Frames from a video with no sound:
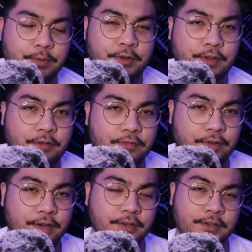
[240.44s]
with your other
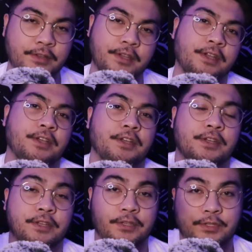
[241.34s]
foot.
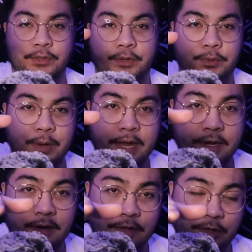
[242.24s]
So you're
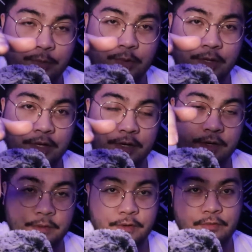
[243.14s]
riding on this board
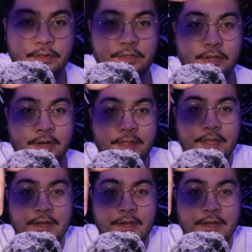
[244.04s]
here, your foot's on, and